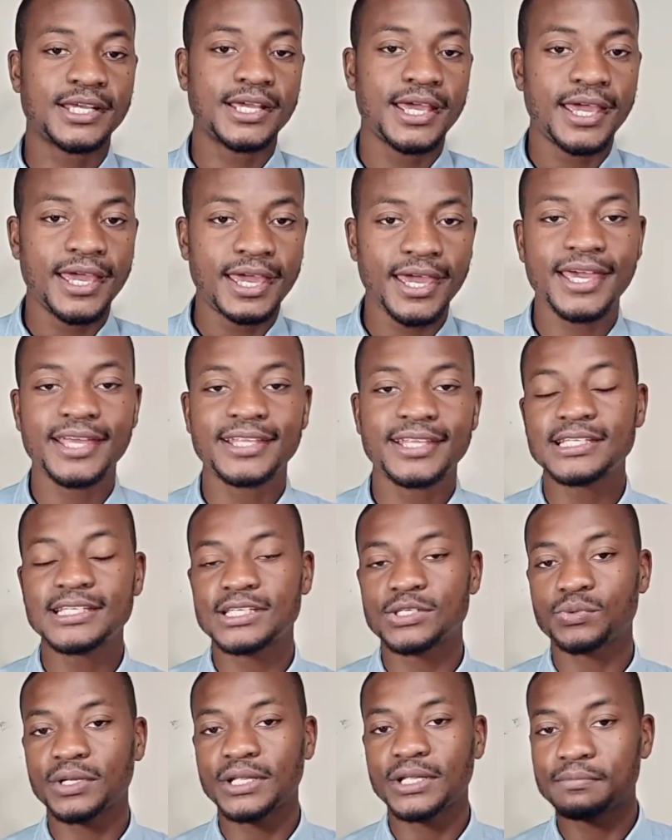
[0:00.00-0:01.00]
hey, this is
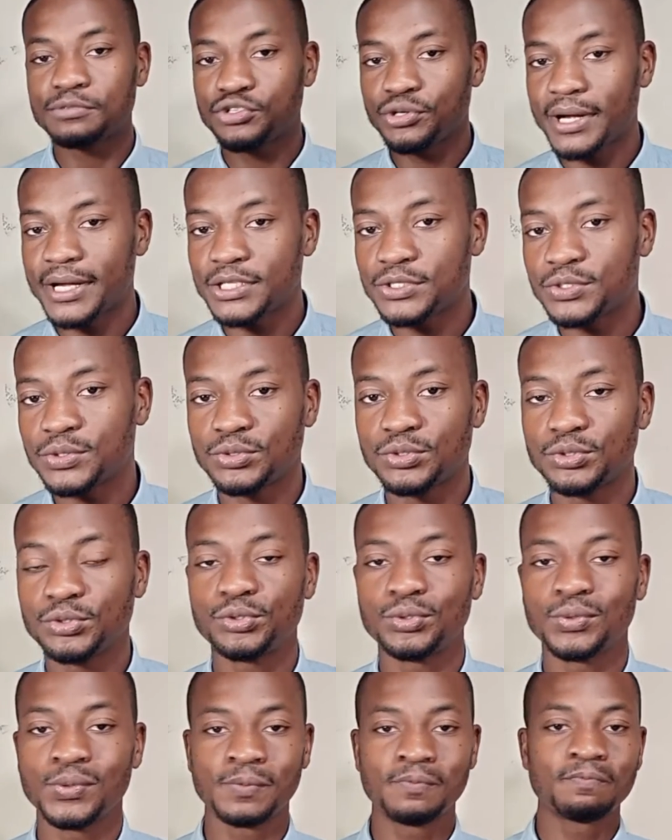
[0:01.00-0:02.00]
what I'm trying to
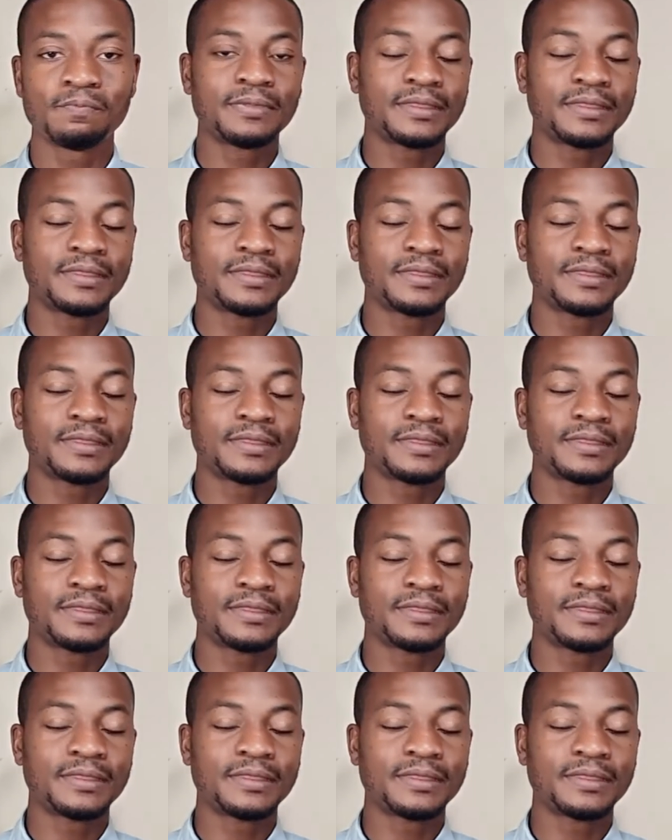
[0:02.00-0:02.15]
do.